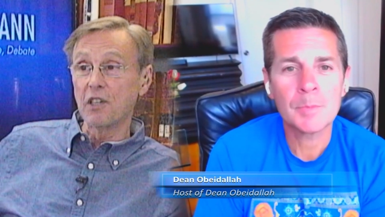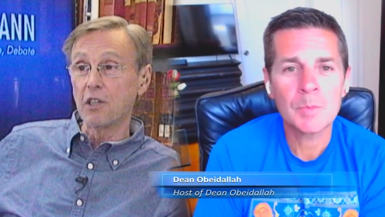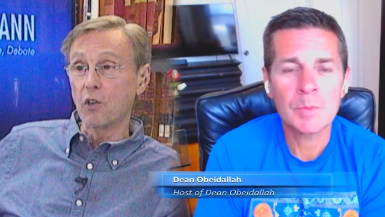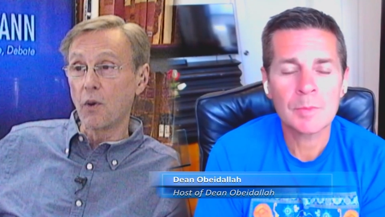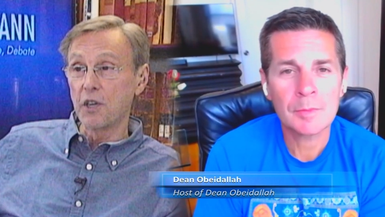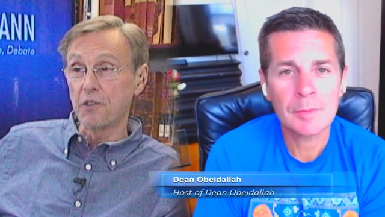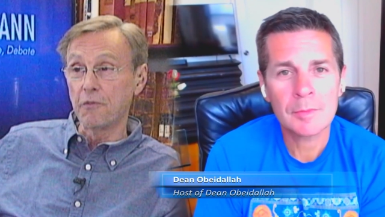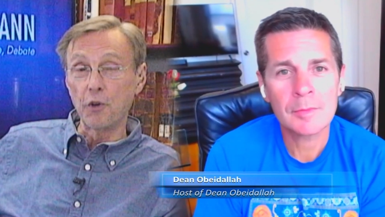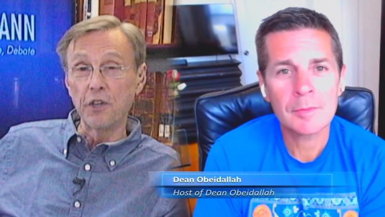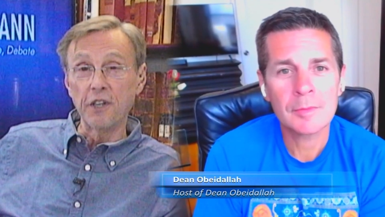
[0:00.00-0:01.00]
Speaker 1: legal question
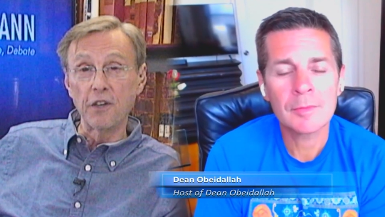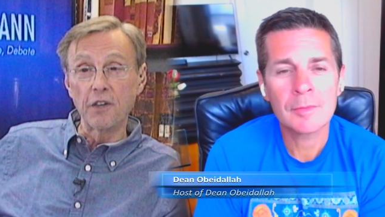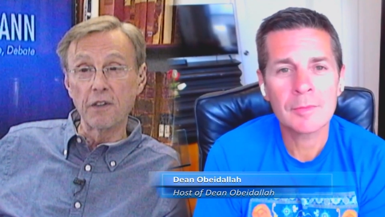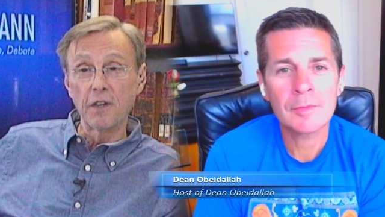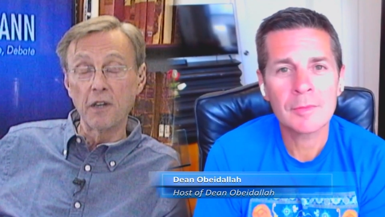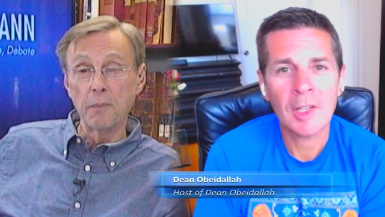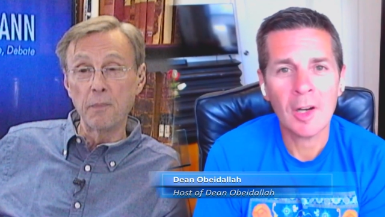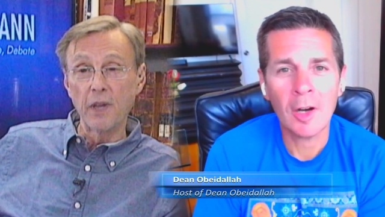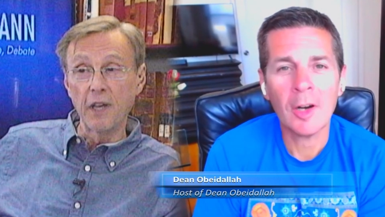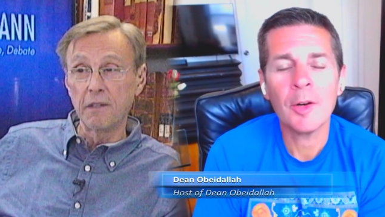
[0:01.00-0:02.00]
for you here,
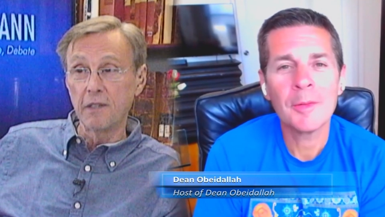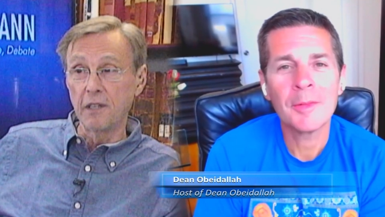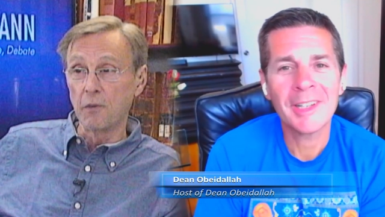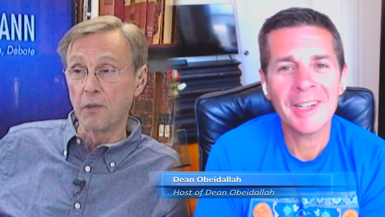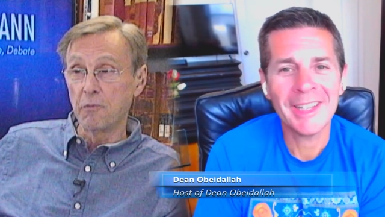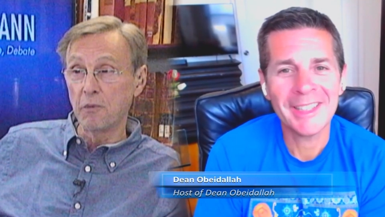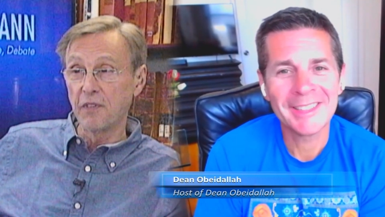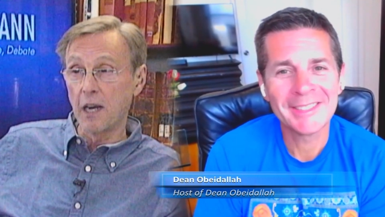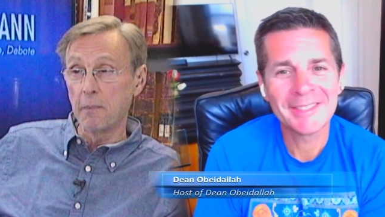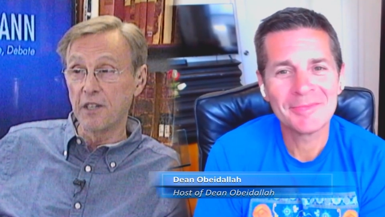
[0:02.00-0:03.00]
and you know, and we've
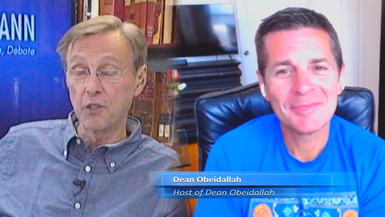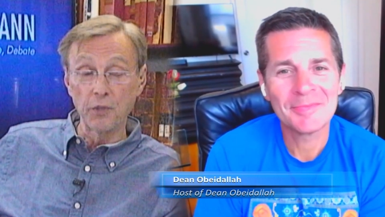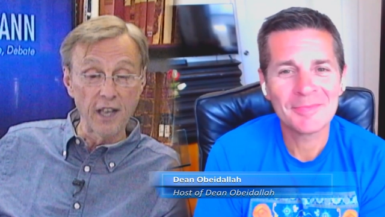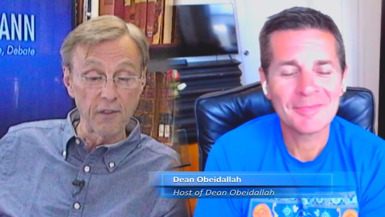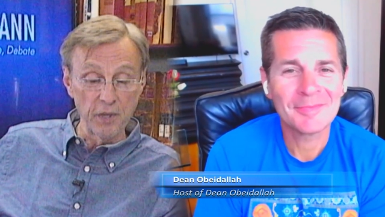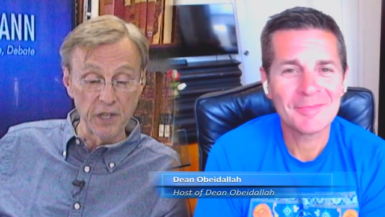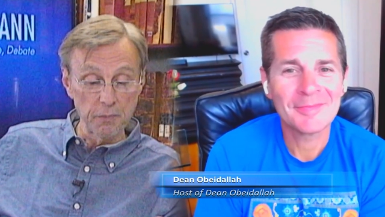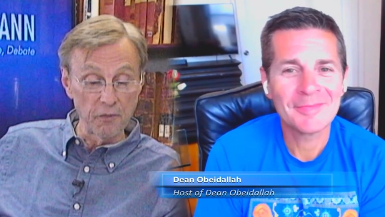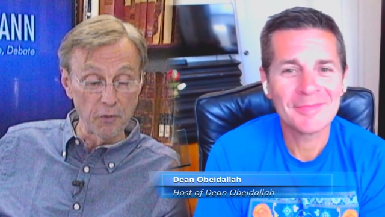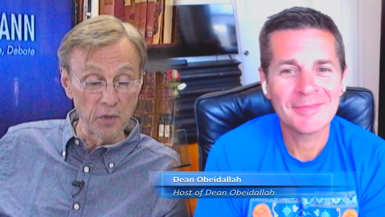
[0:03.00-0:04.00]
got about 2.5 minutes
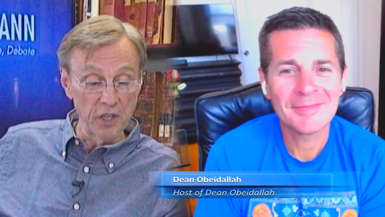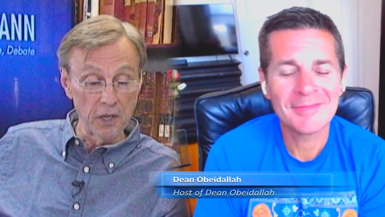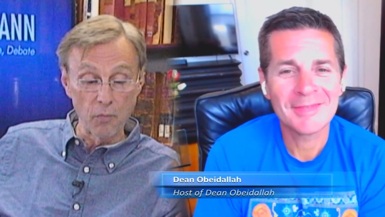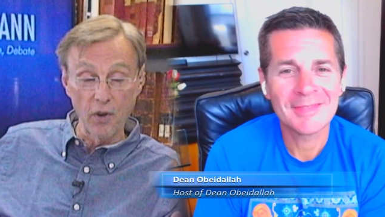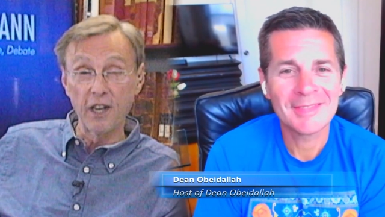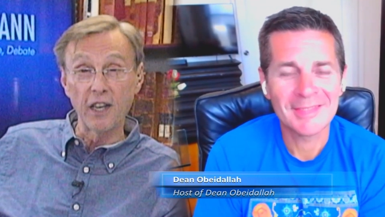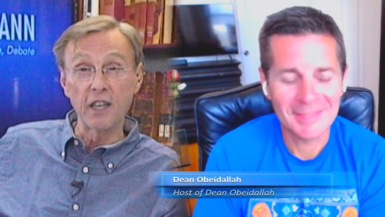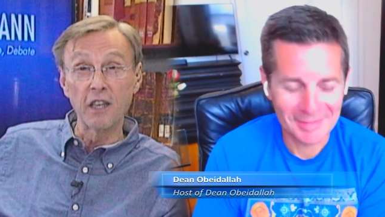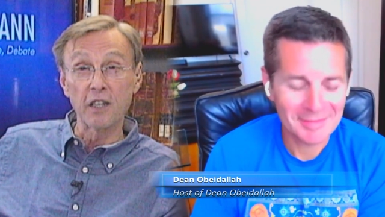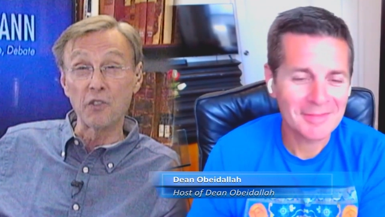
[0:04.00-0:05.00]
before we hit a break I can't
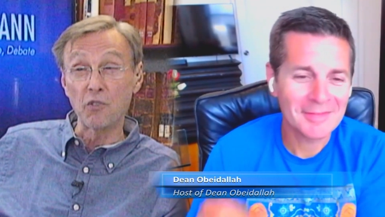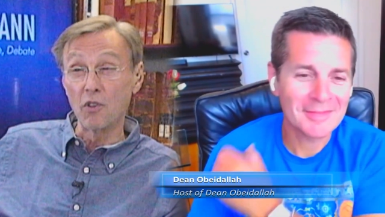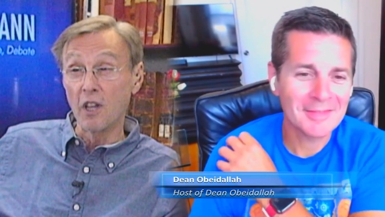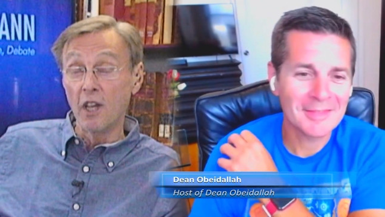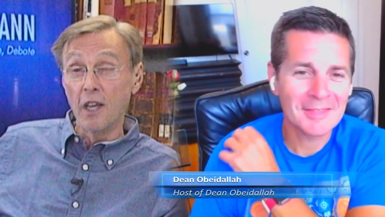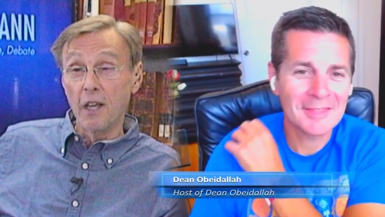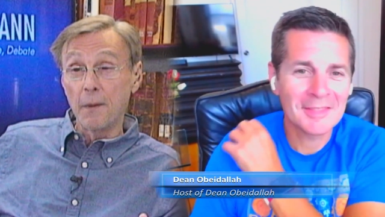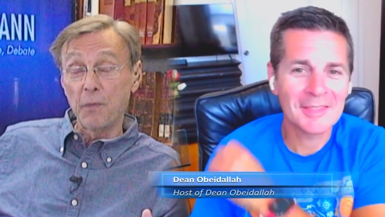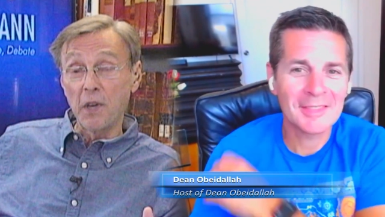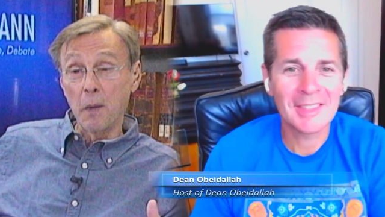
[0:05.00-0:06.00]
control,
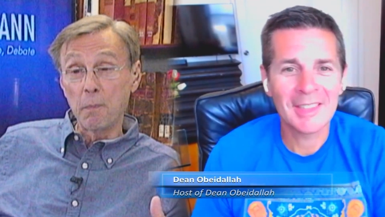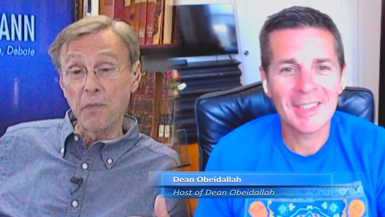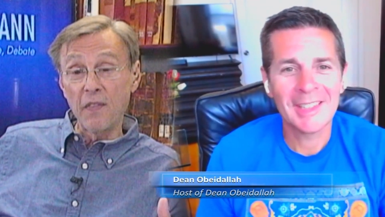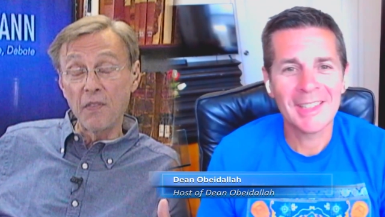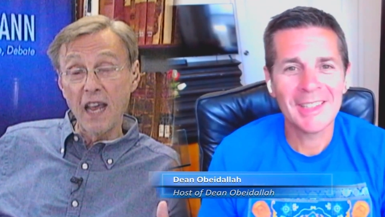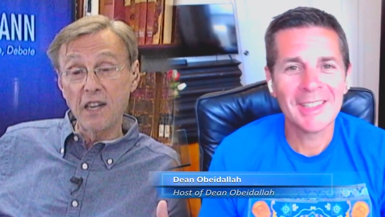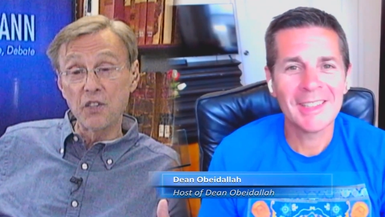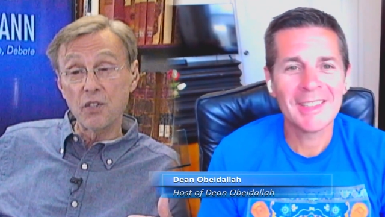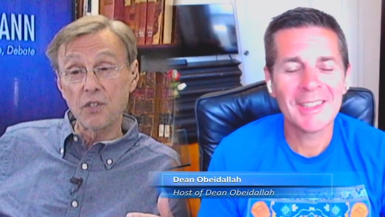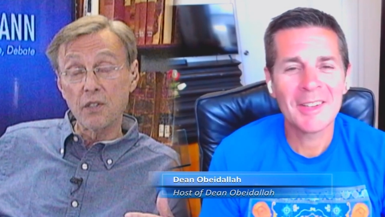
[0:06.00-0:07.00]
and that is.